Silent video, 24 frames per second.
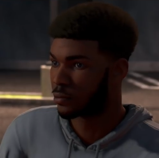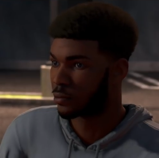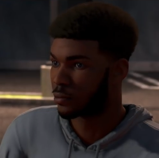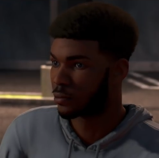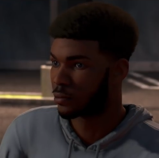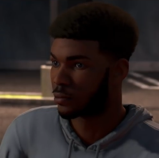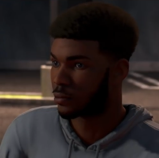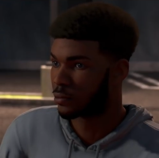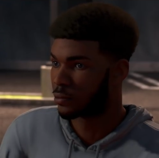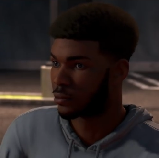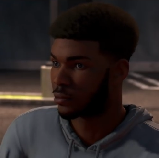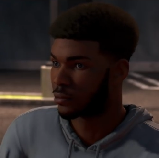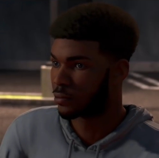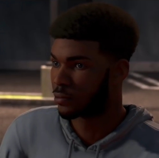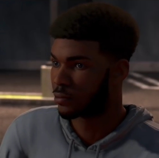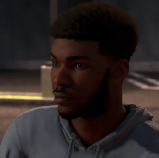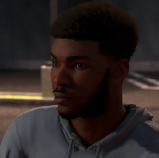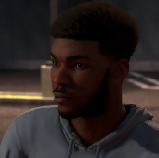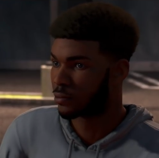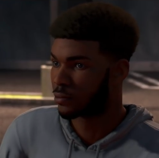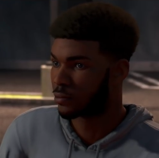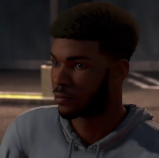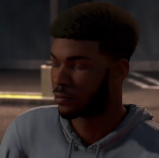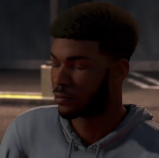
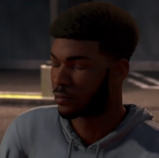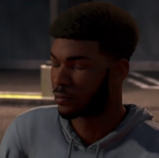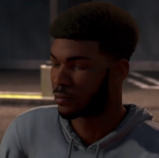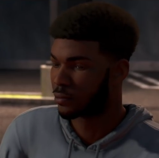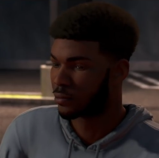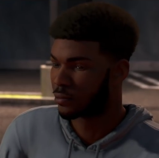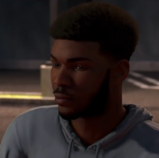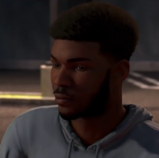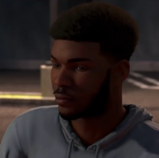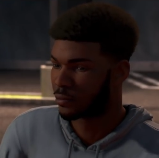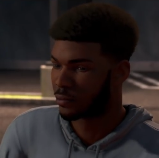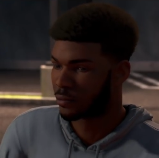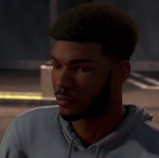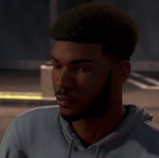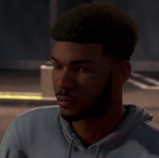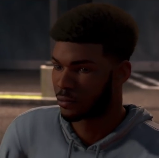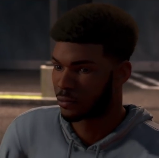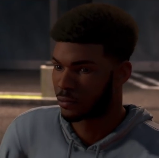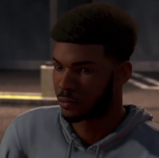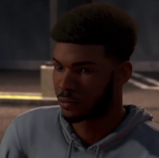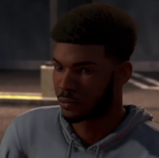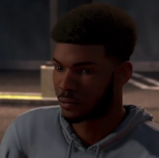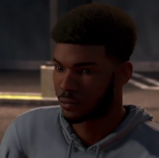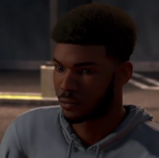
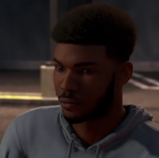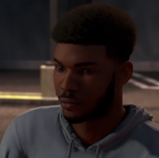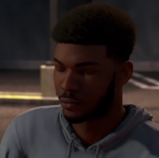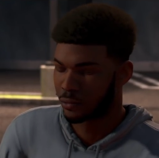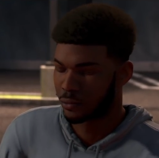Nobody speaks.